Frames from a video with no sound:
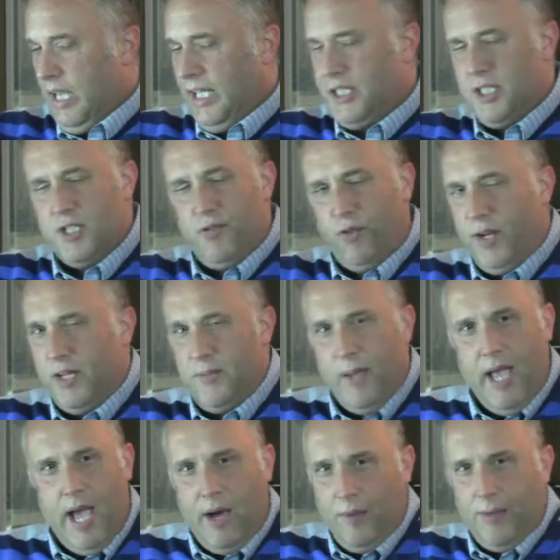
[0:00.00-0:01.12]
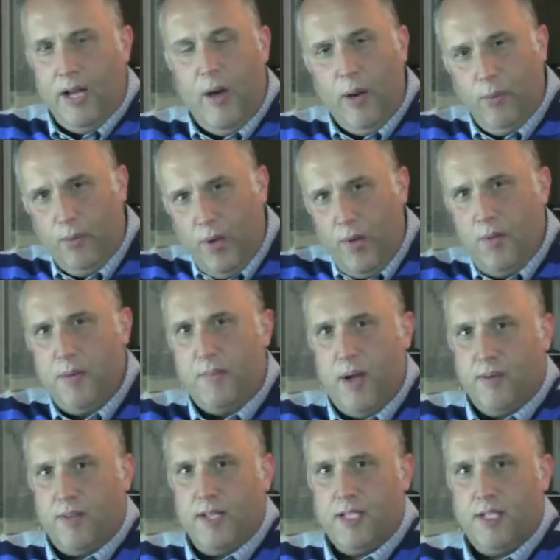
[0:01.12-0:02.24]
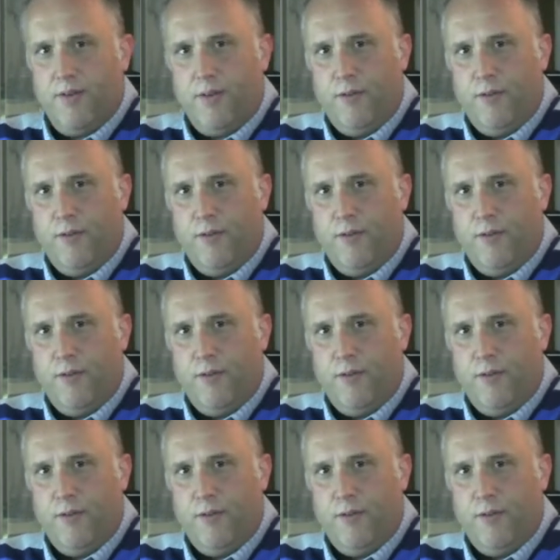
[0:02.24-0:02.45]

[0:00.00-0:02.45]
it just freaked me out. Now, I wrote about this.